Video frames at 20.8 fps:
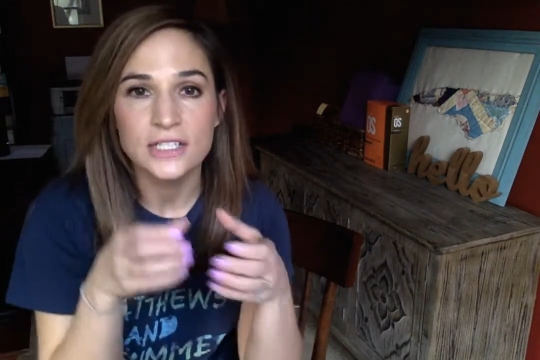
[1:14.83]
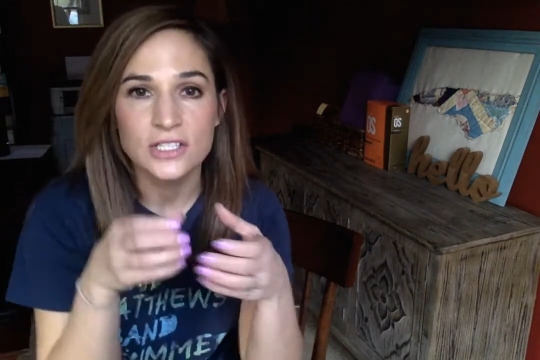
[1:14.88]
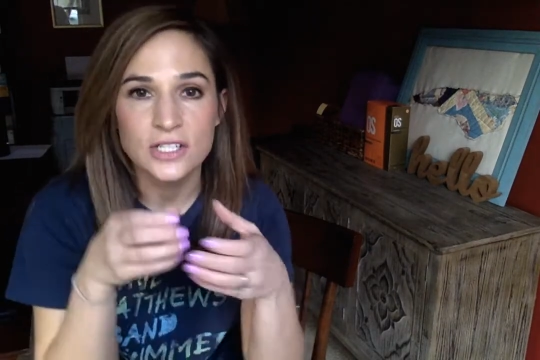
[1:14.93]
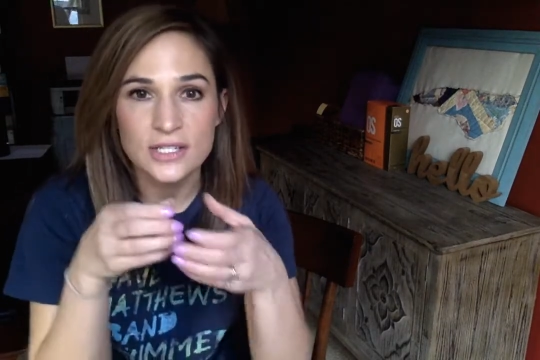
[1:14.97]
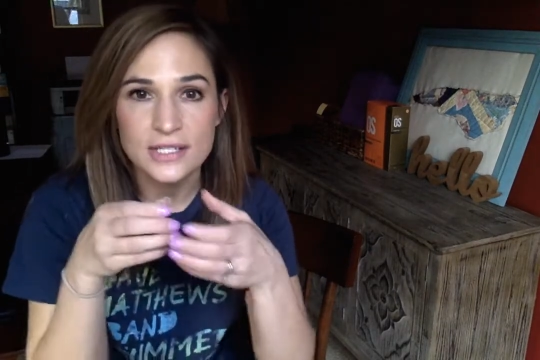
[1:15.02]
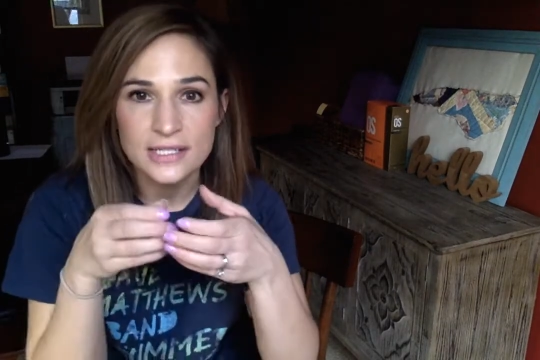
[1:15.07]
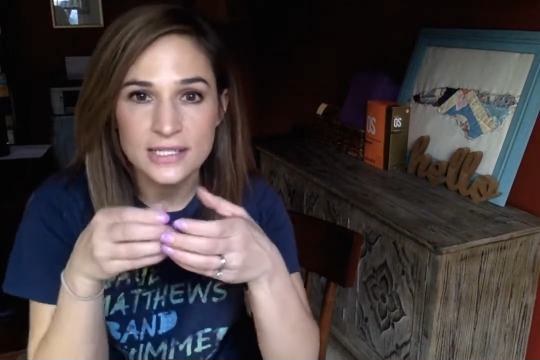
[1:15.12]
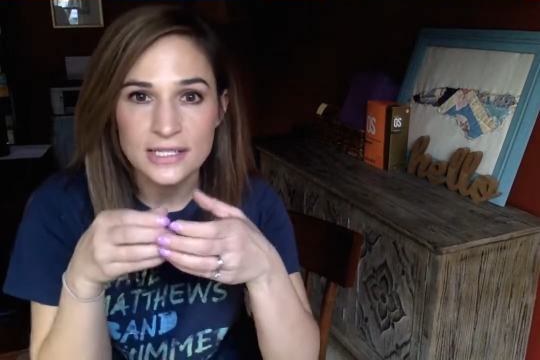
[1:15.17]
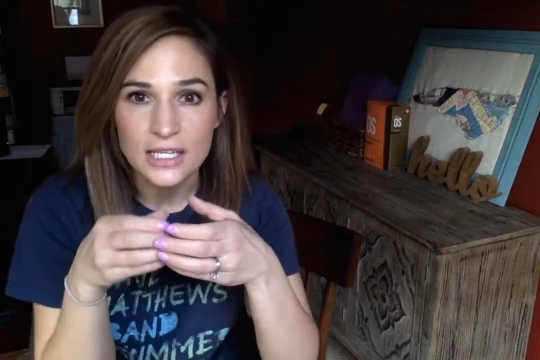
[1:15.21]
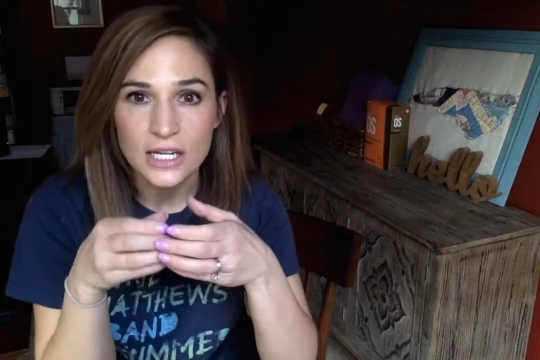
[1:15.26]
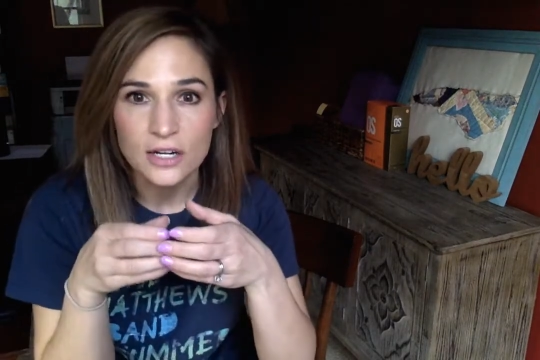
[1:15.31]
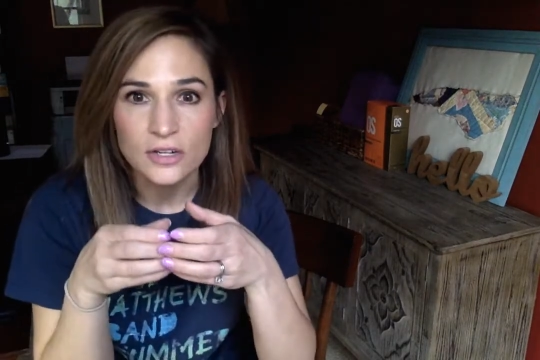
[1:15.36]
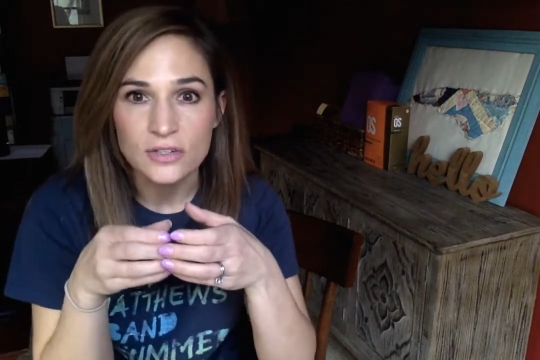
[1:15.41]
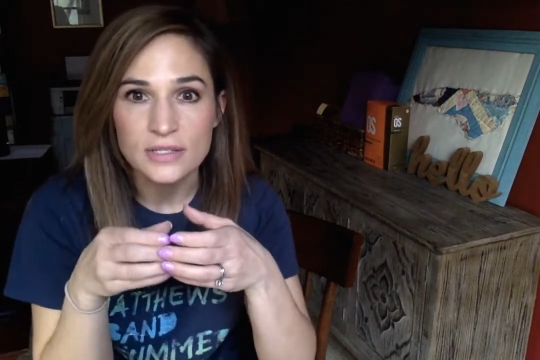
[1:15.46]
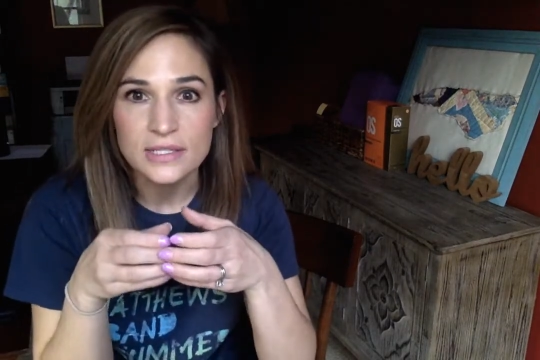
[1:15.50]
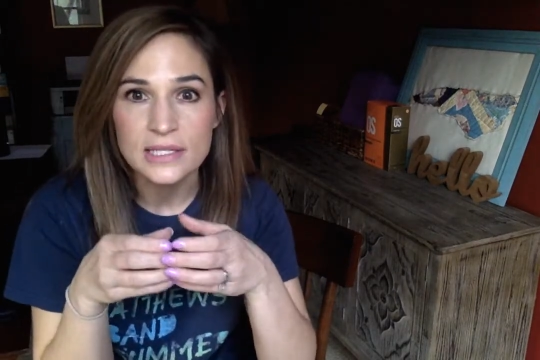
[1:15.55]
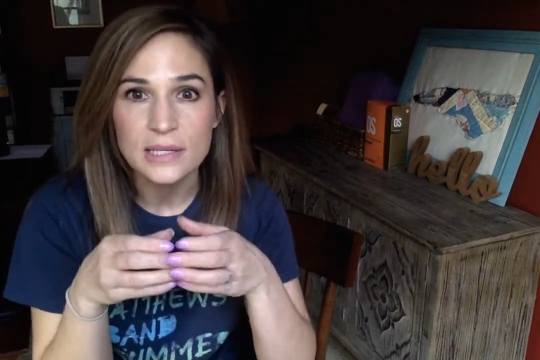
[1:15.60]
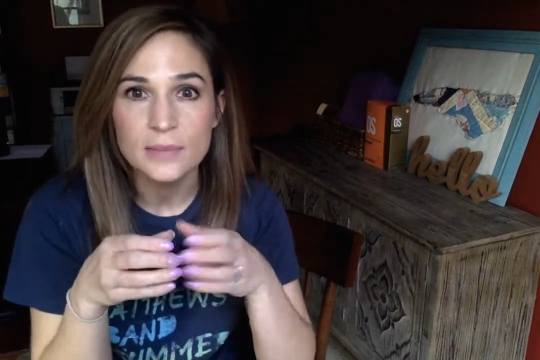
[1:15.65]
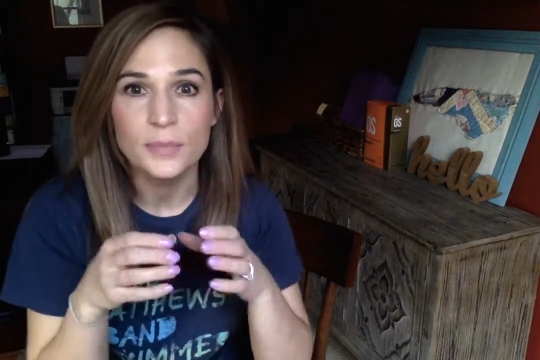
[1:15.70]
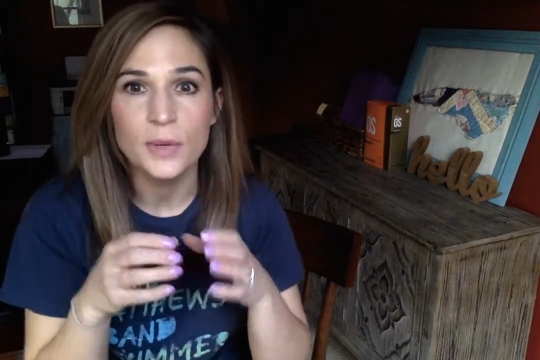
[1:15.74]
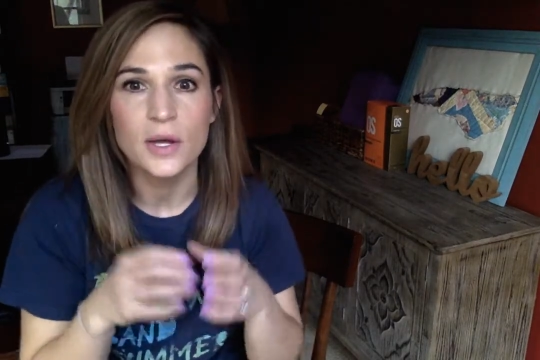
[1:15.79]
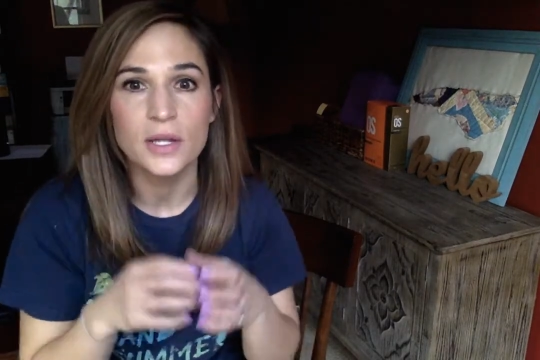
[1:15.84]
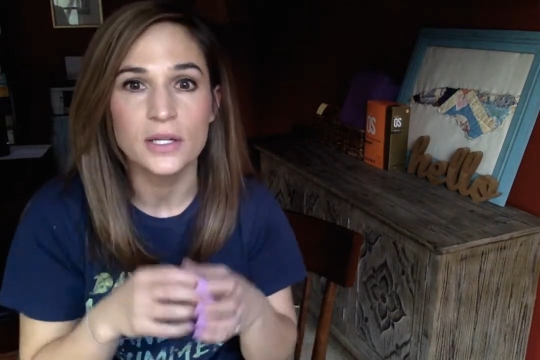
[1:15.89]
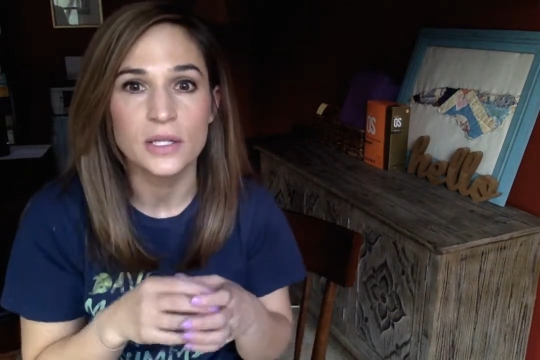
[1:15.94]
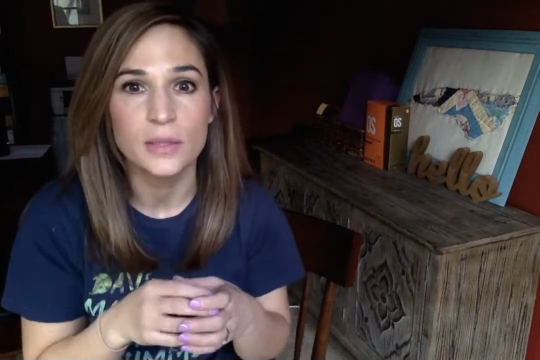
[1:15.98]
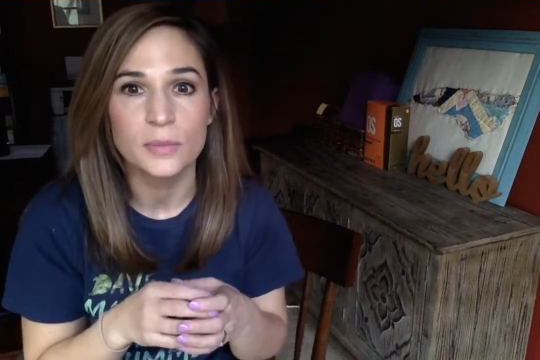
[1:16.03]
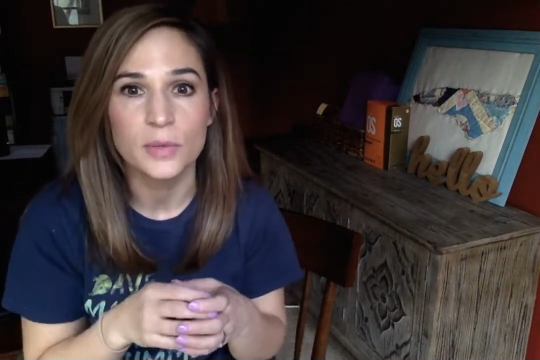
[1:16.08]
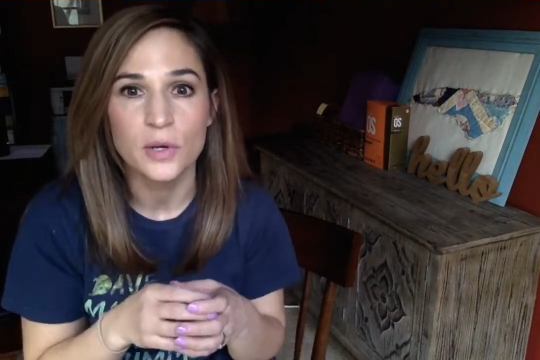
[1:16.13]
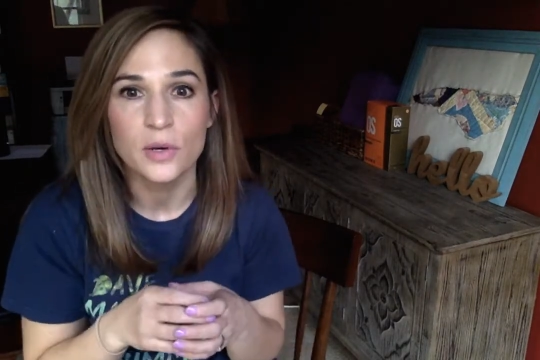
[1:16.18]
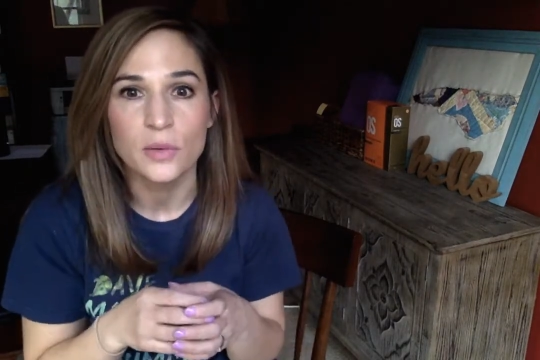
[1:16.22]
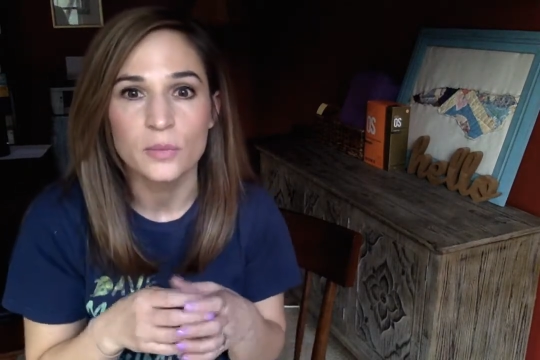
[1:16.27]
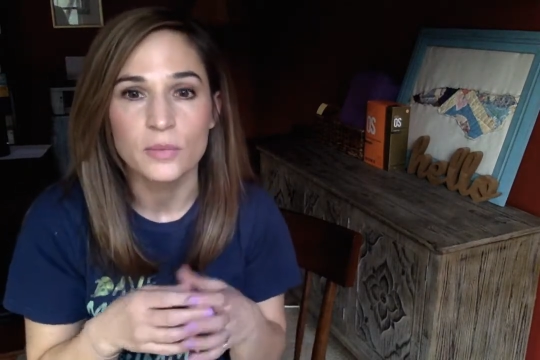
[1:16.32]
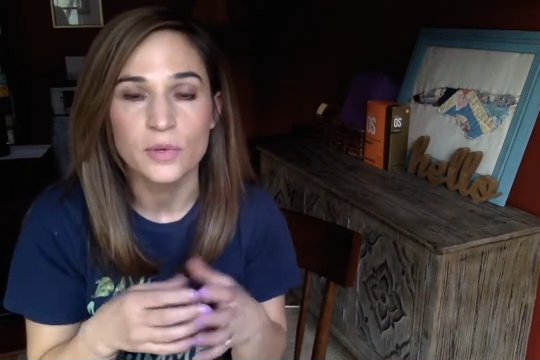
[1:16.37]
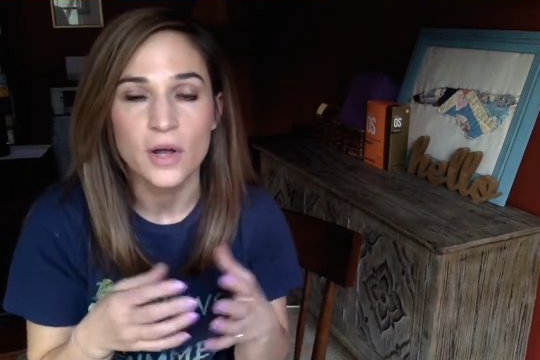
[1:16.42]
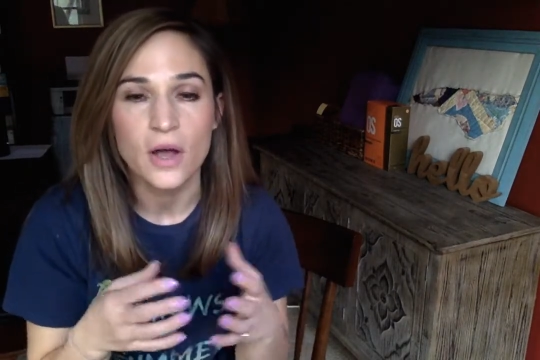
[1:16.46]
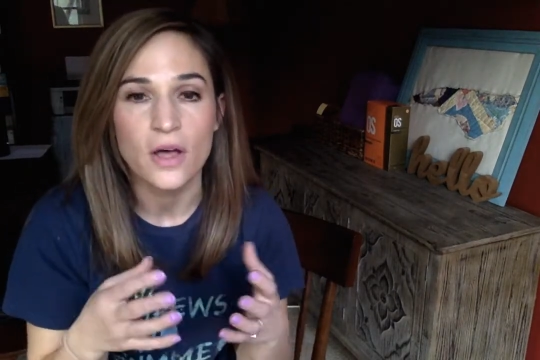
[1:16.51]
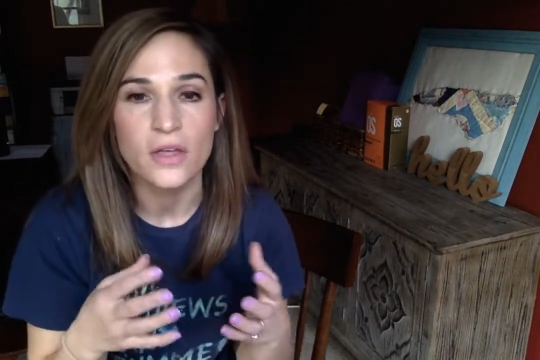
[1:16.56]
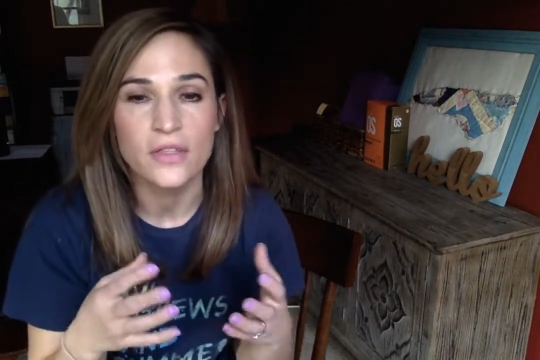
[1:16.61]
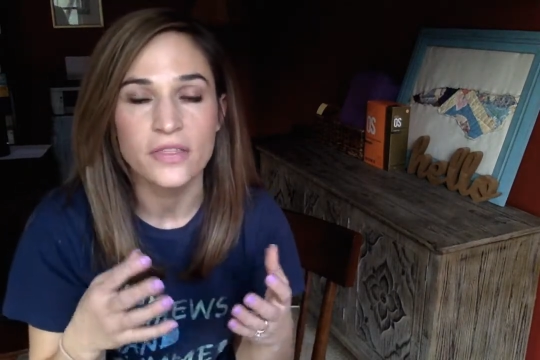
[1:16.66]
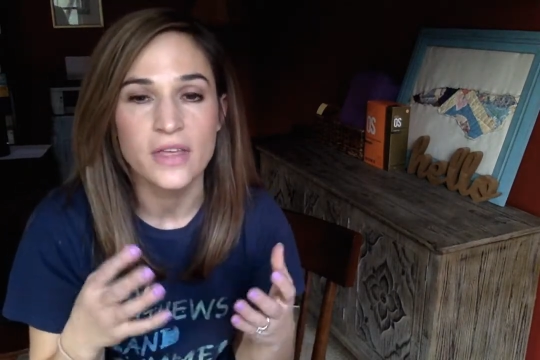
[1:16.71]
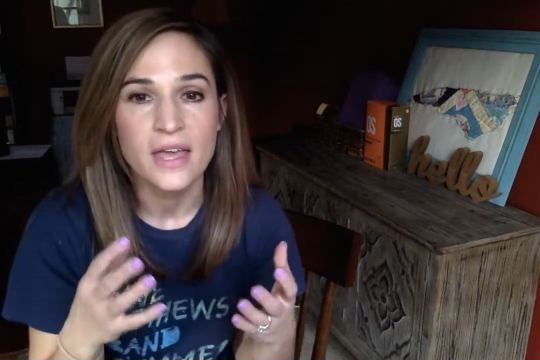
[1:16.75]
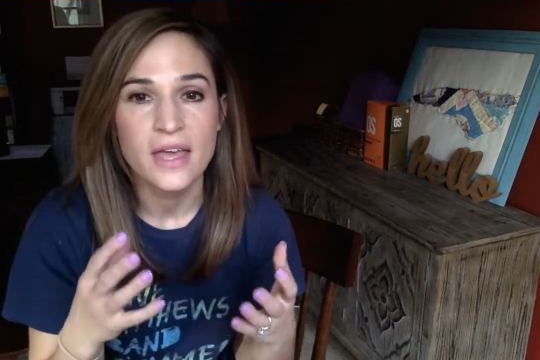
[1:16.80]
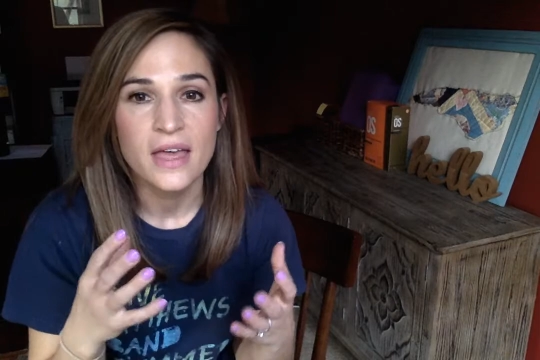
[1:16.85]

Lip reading: Just, sip on the bone broth.